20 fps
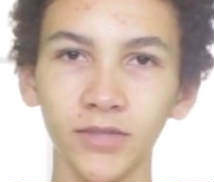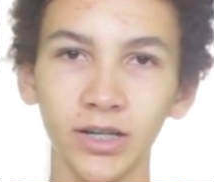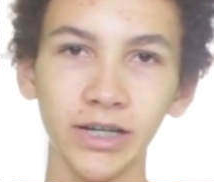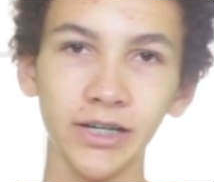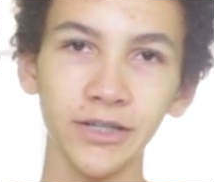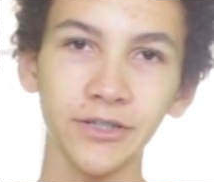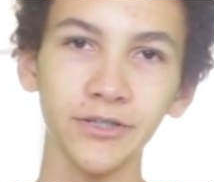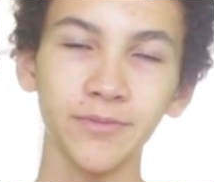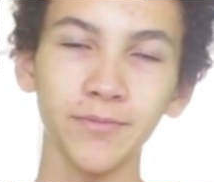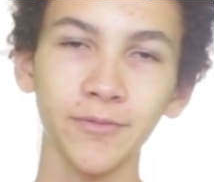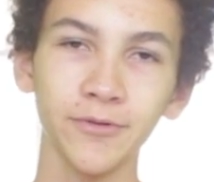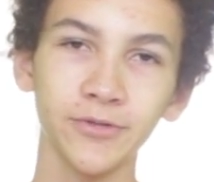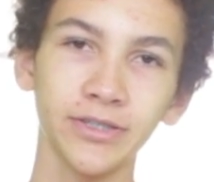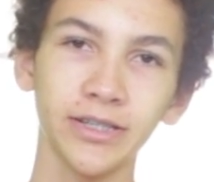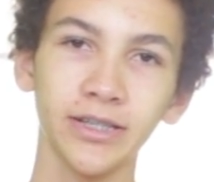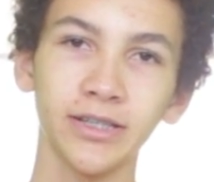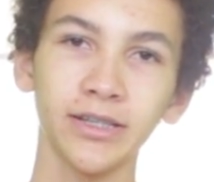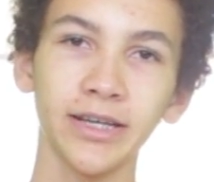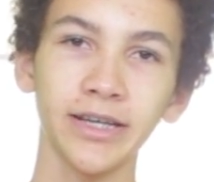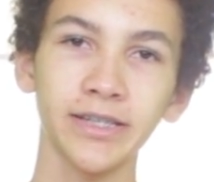I use
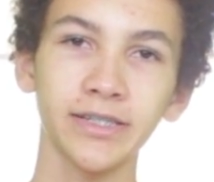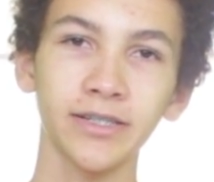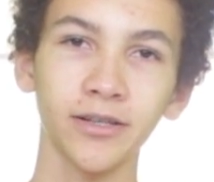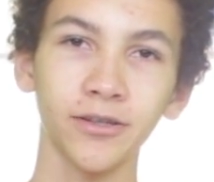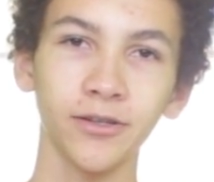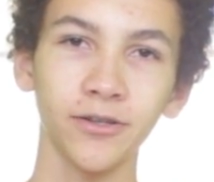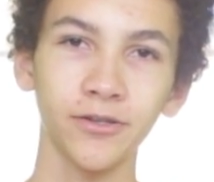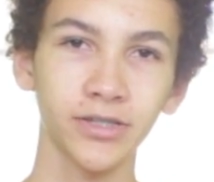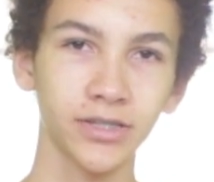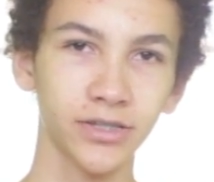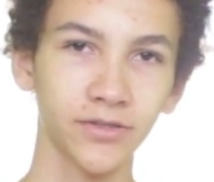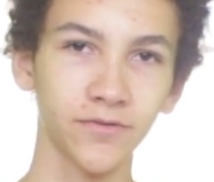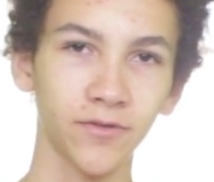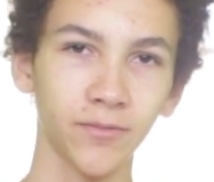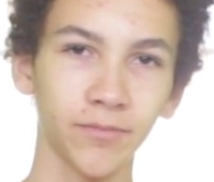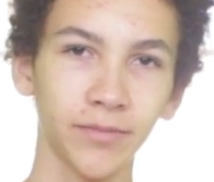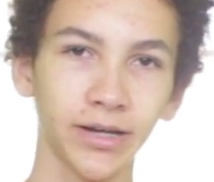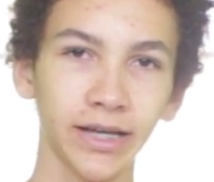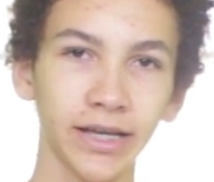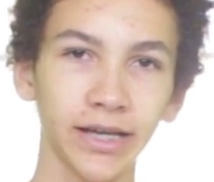mostly glass enclosures
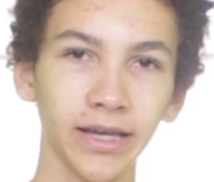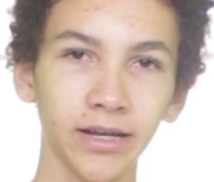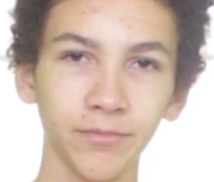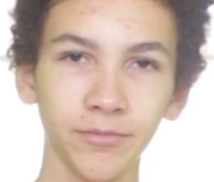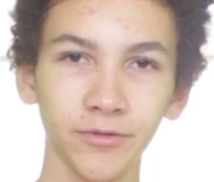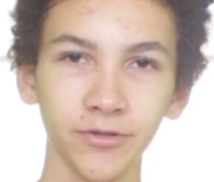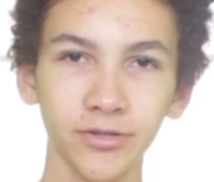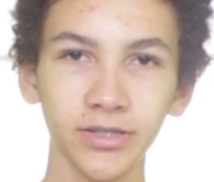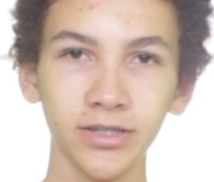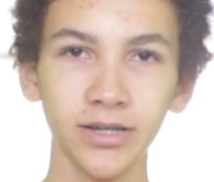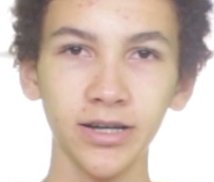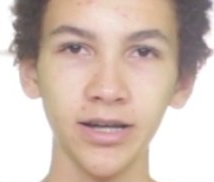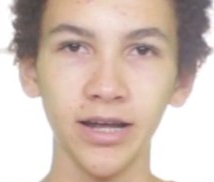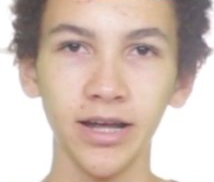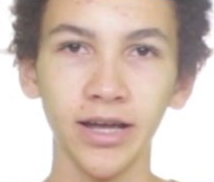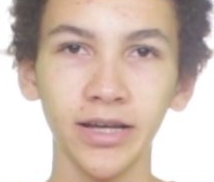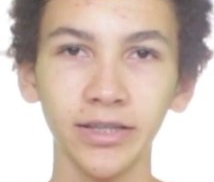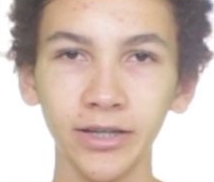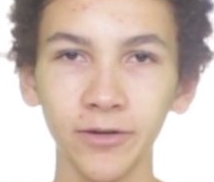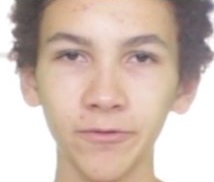for my animals
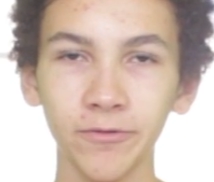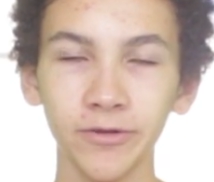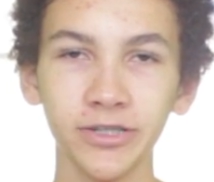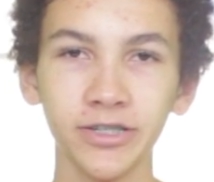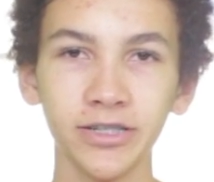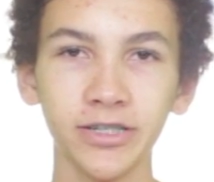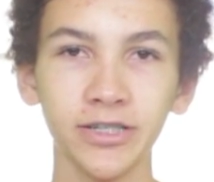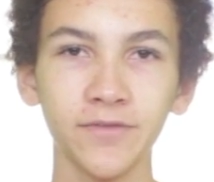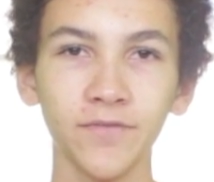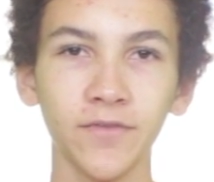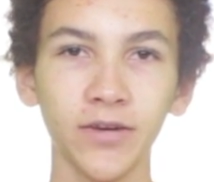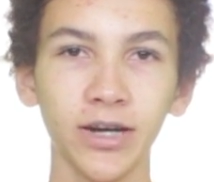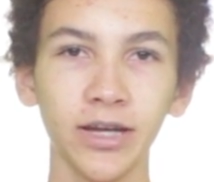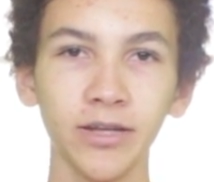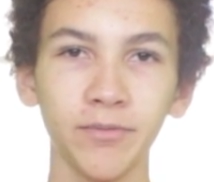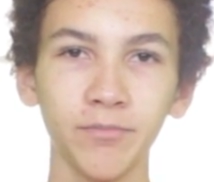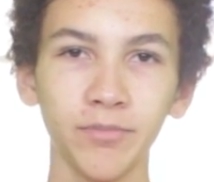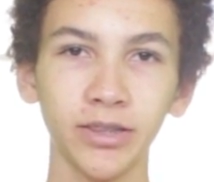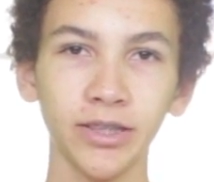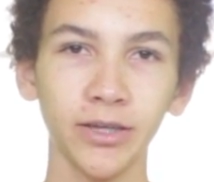and that works just
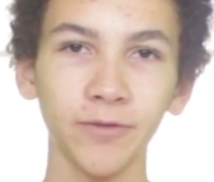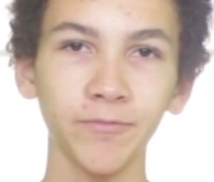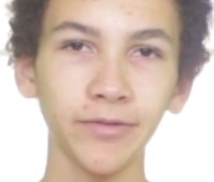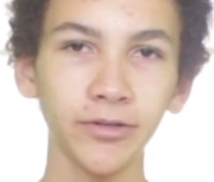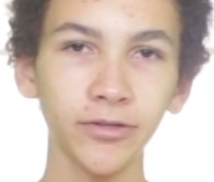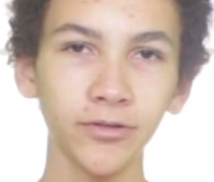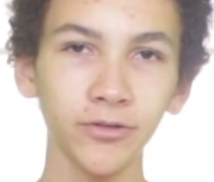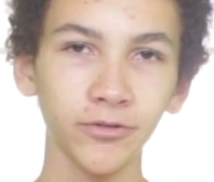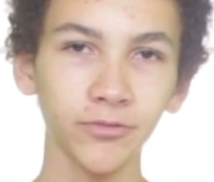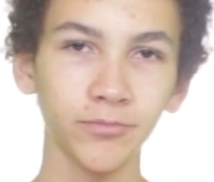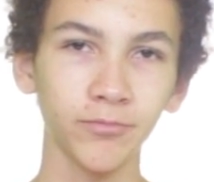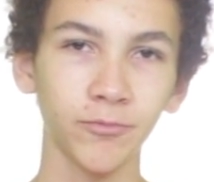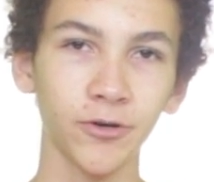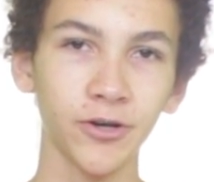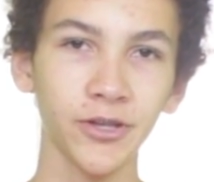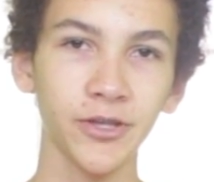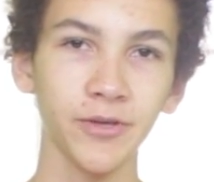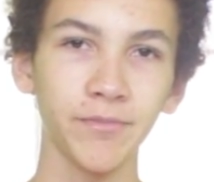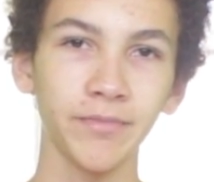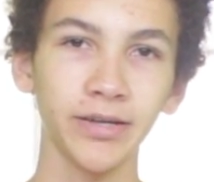fine, but they will hold
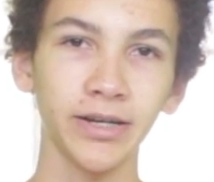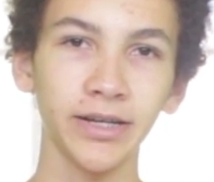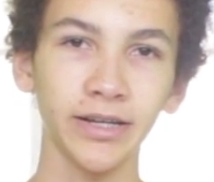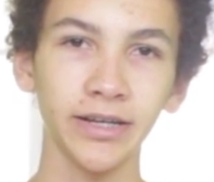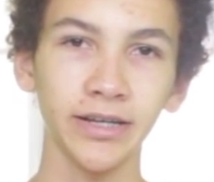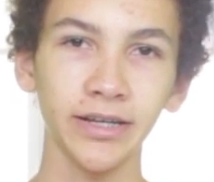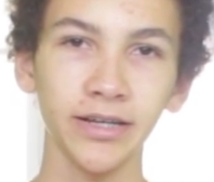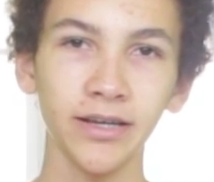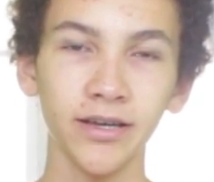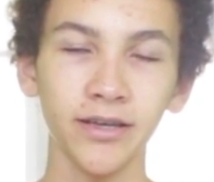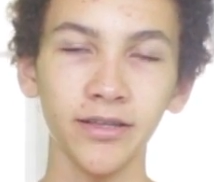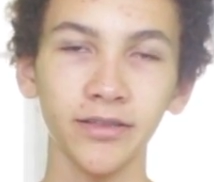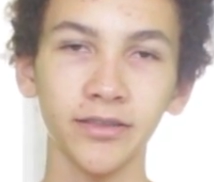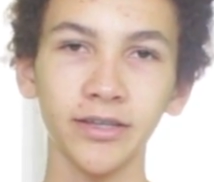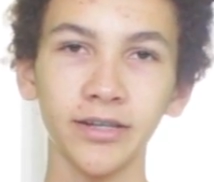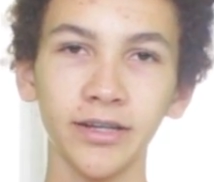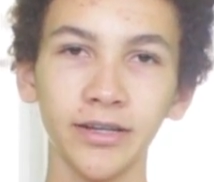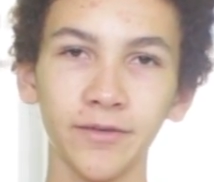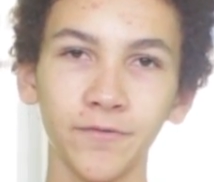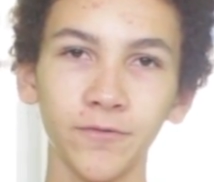more humidity
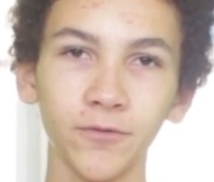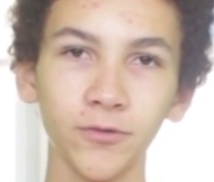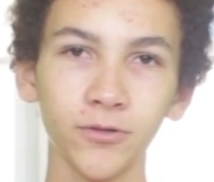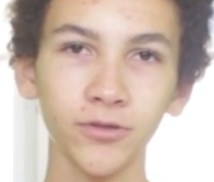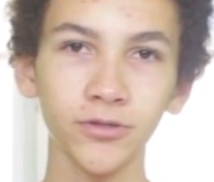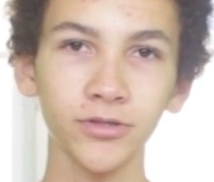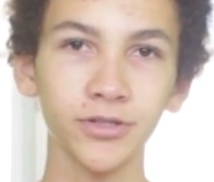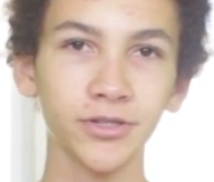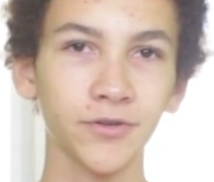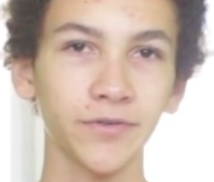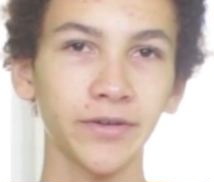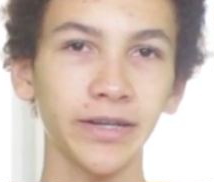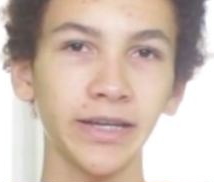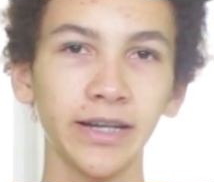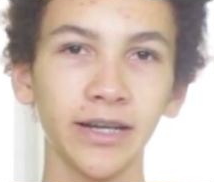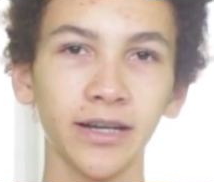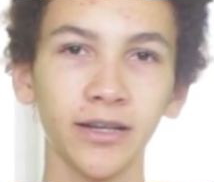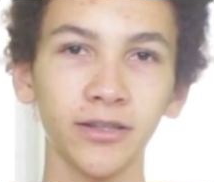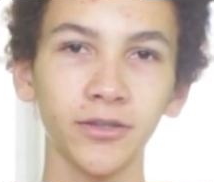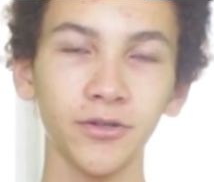than full
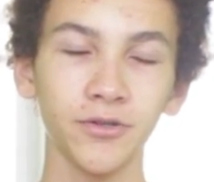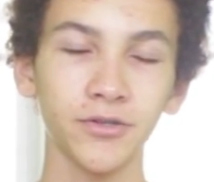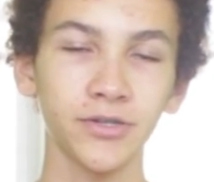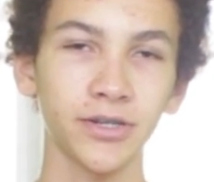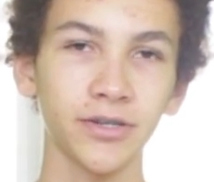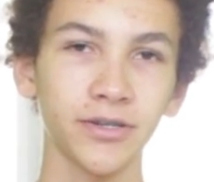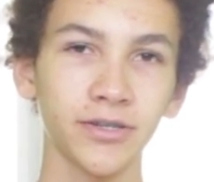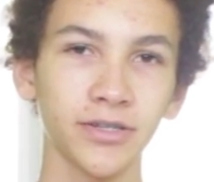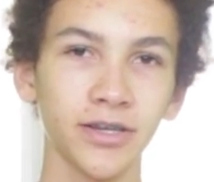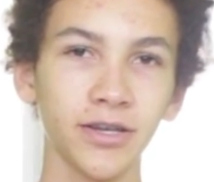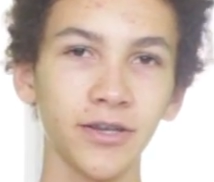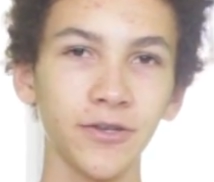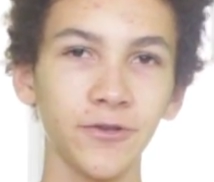screen enclosures.